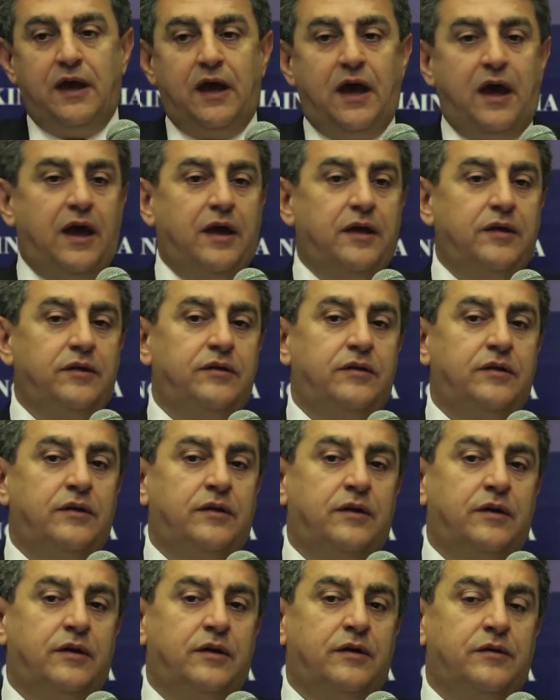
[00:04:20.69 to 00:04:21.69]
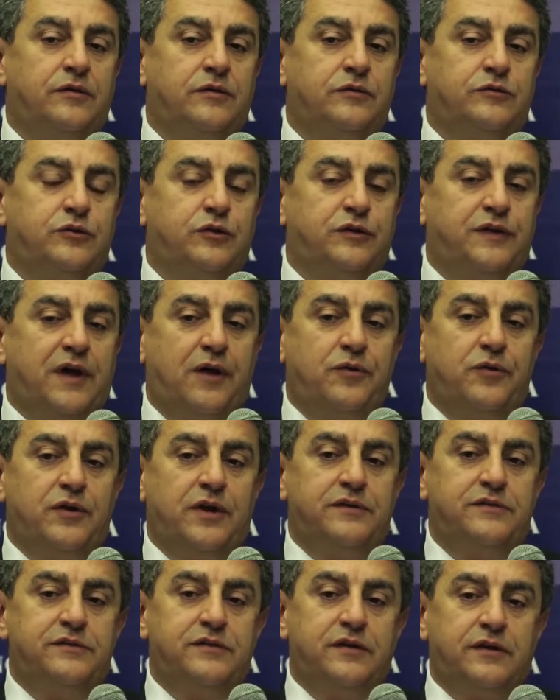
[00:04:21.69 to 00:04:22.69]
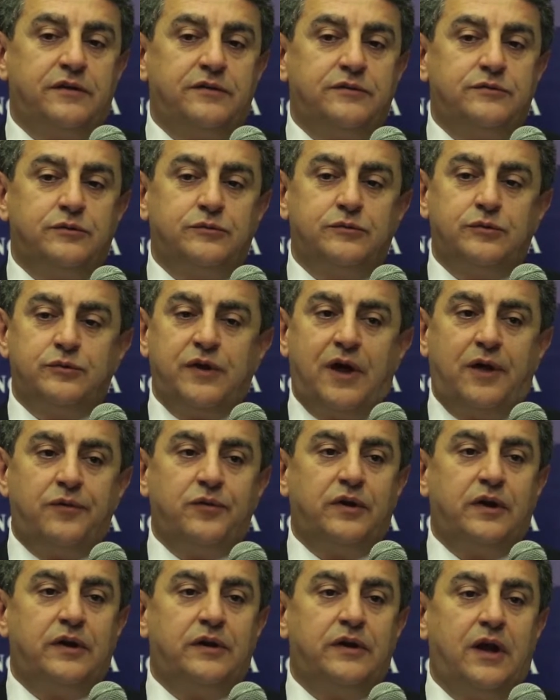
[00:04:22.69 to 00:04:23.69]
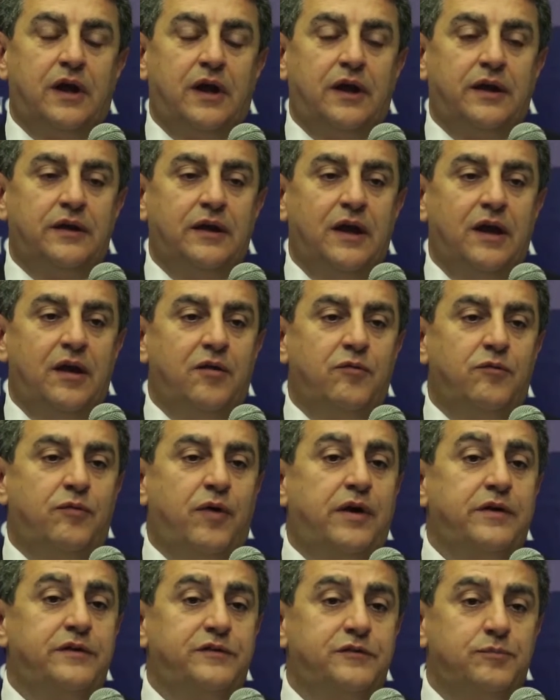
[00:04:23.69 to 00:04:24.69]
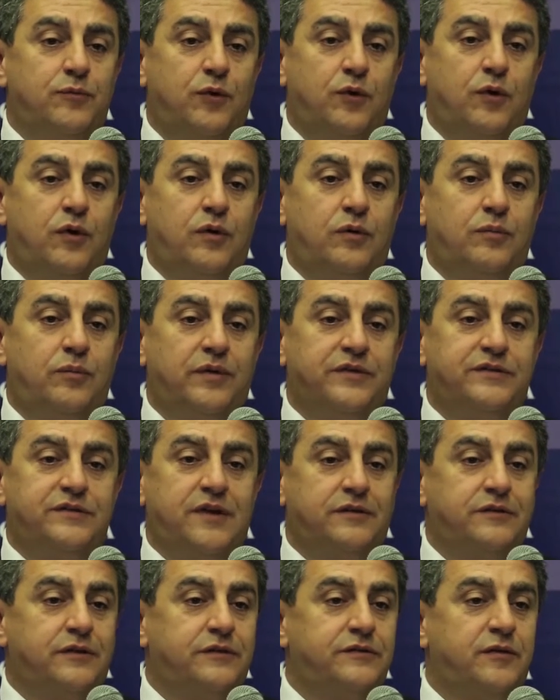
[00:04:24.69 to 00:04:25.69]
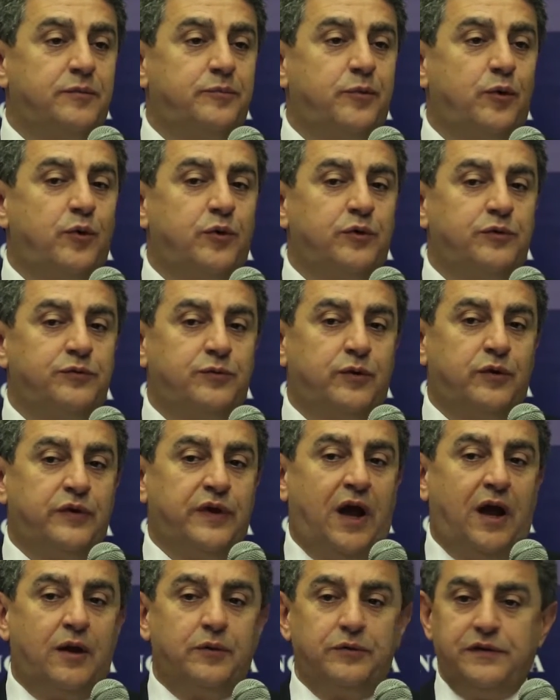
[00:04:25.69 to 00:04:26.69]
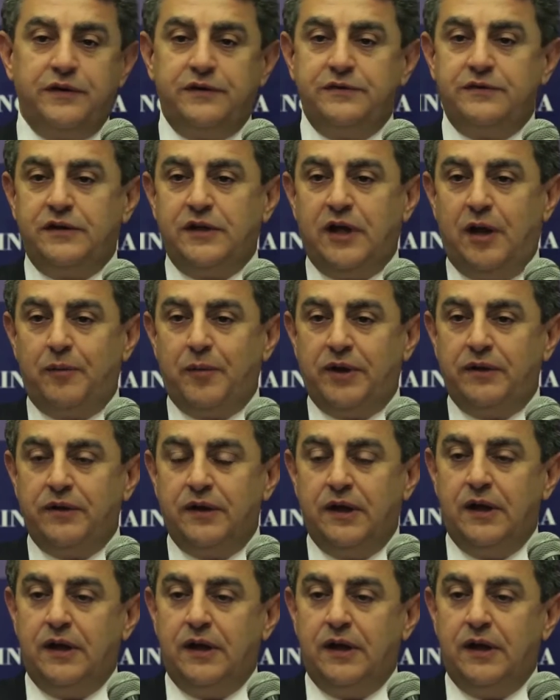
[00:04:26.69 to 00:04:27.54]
And in 2006 to 2009, very small but subtle support for the Houthis in Yemen.